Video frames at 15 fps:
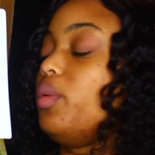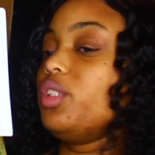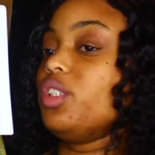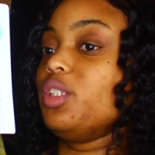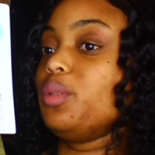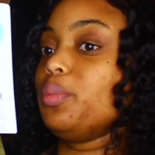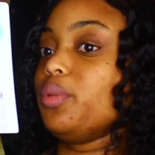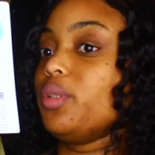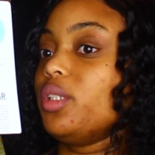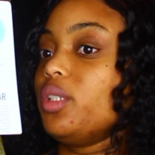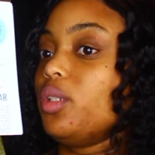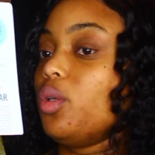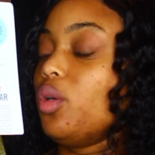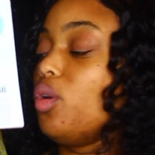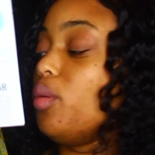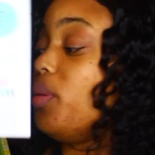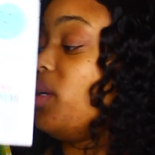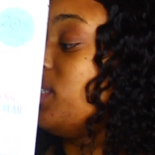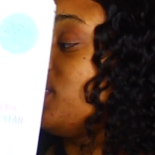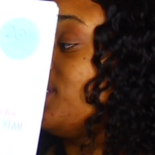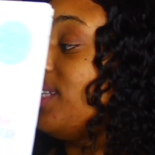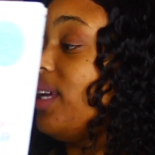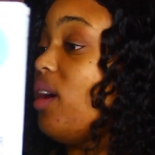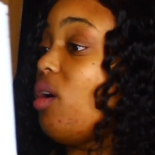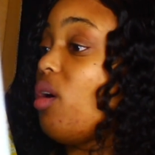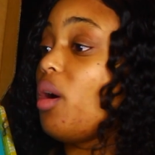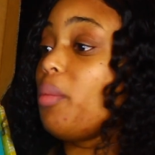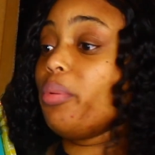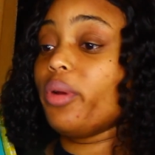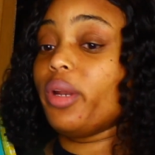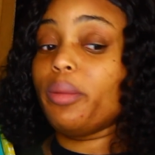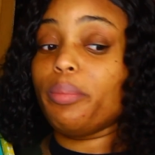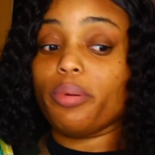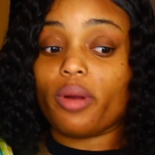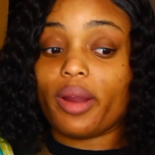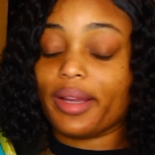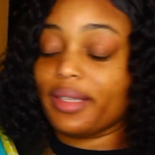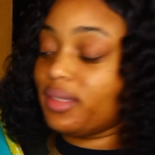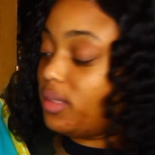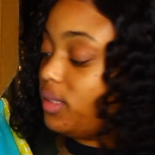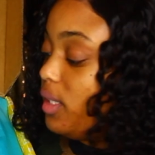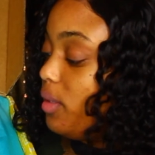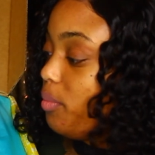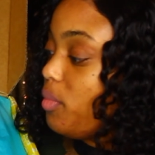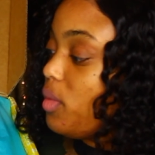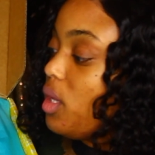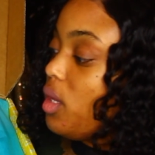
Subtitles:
which is pretty cool because they are pretty pricey.